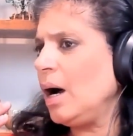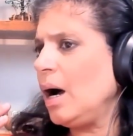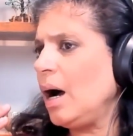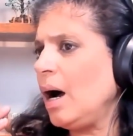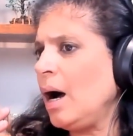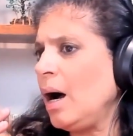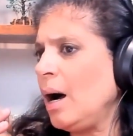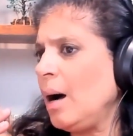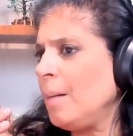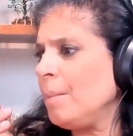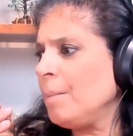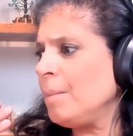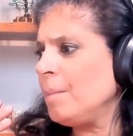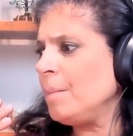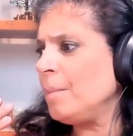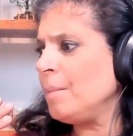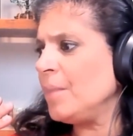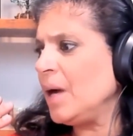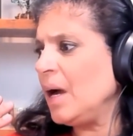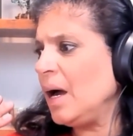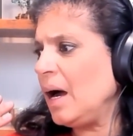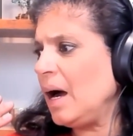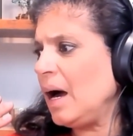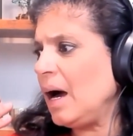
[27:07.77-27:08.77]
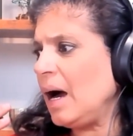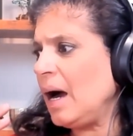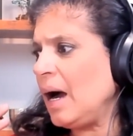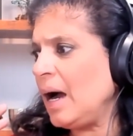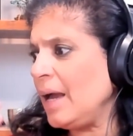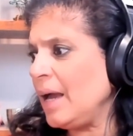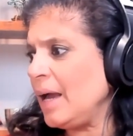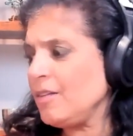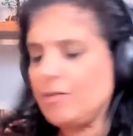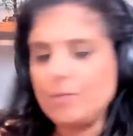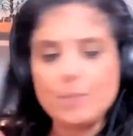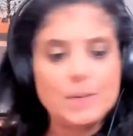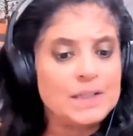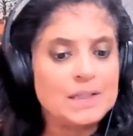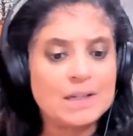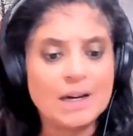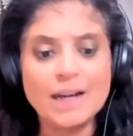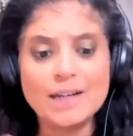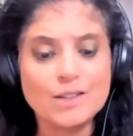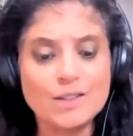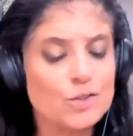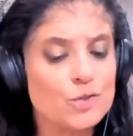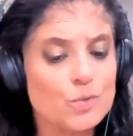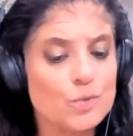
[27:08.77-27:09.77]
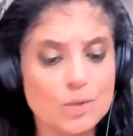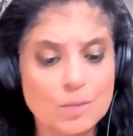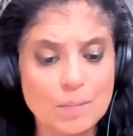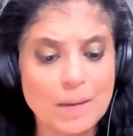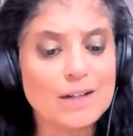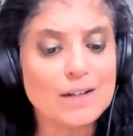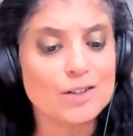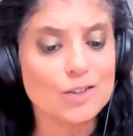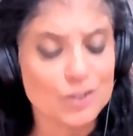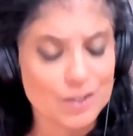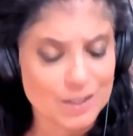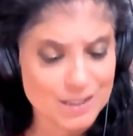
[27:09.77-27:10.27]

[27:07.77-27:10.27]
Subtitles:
I've been diagnosed with a medical